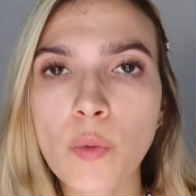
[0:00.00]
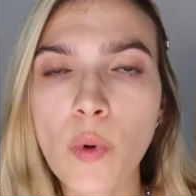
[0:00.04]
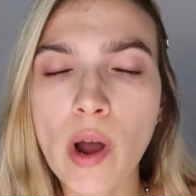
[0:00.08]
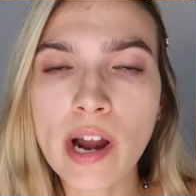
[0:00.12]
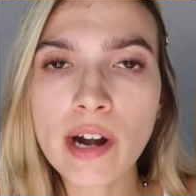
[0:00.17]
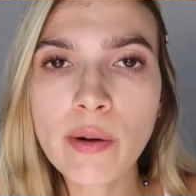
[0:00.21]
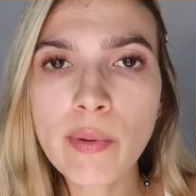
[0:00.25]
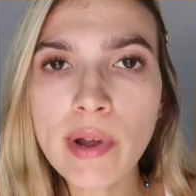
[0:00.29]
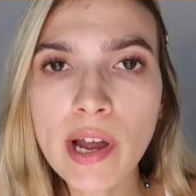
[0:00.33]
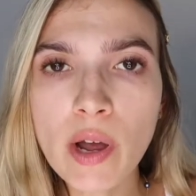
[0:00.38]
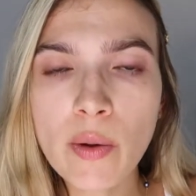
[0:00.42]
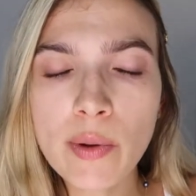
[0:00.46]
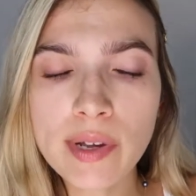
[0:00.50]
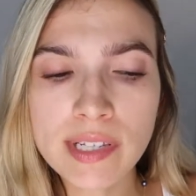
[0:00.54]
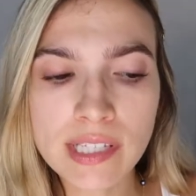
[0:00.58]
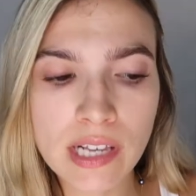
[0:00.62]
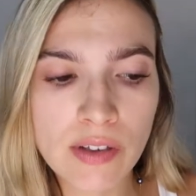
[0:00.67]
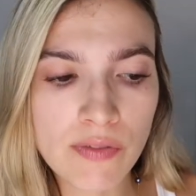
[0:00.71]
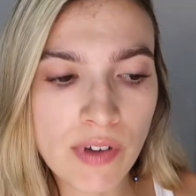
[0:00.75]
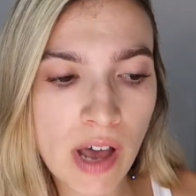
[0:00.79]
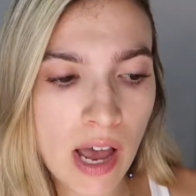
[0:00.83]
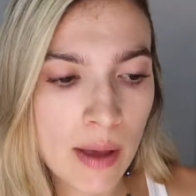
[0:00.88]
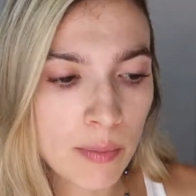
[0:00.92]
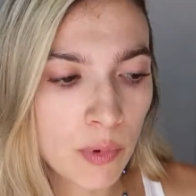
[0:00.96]
why do I always
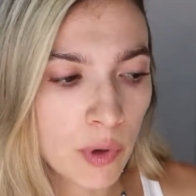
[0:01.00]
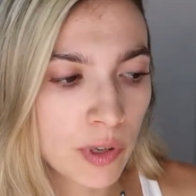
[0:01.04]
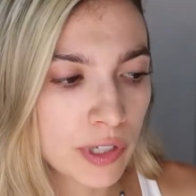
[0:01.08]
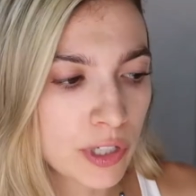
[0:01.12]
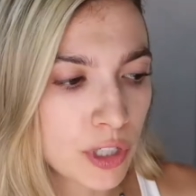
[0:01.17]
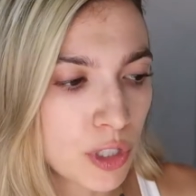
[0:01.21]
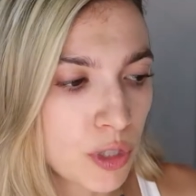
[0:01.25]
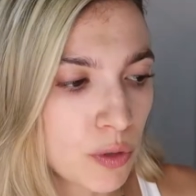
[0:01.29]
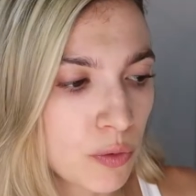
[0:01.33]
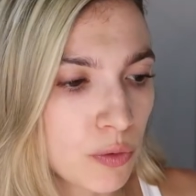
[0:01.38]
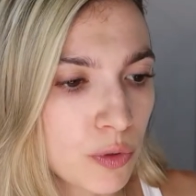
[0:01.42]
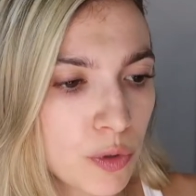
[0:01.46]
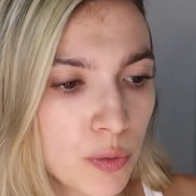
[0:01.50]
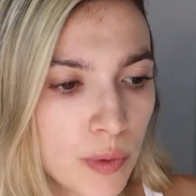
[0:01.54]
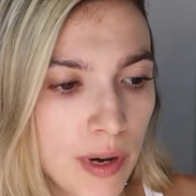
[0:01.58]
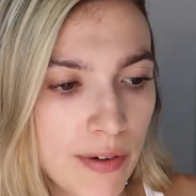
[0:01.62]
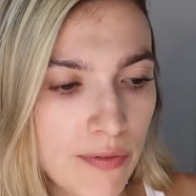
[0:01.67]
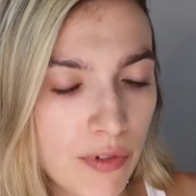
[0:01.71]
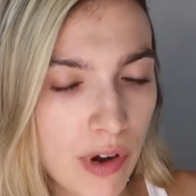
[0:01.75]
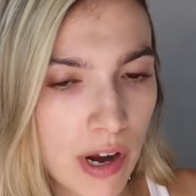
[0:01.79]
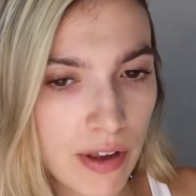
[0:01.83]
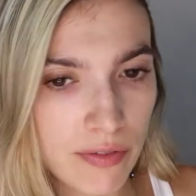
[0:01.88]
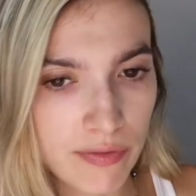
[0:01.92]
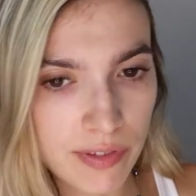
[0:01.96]
have eyeball issues
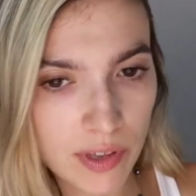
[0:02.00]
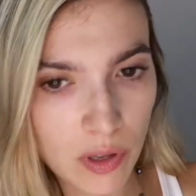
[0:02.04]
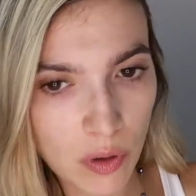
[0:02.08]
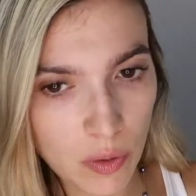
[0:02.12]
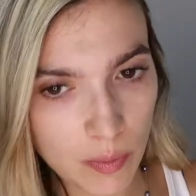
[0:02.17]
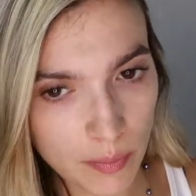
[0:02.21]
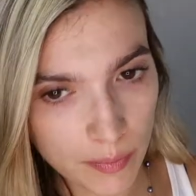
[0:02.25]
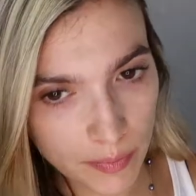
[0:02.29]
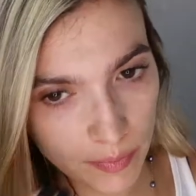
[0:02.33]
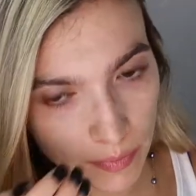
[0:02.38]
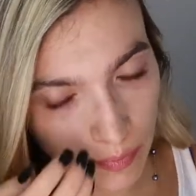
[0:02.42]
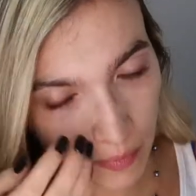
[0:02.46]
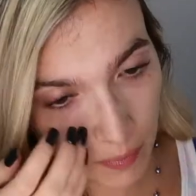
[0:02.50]
whenever I film?